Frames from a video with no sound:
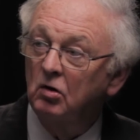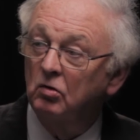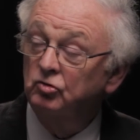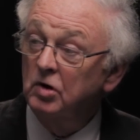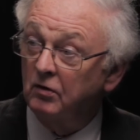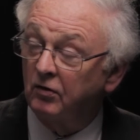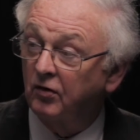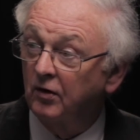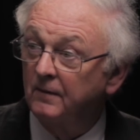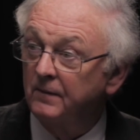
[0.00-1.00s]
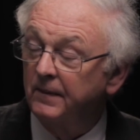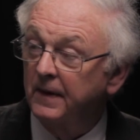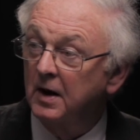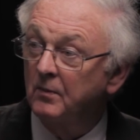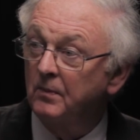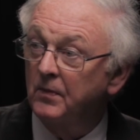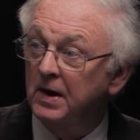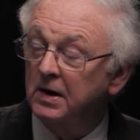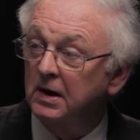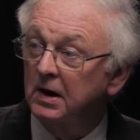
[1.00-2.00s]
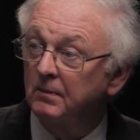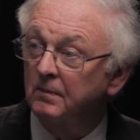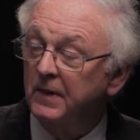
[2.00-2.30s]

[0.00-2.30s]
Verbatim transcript: Ruth, the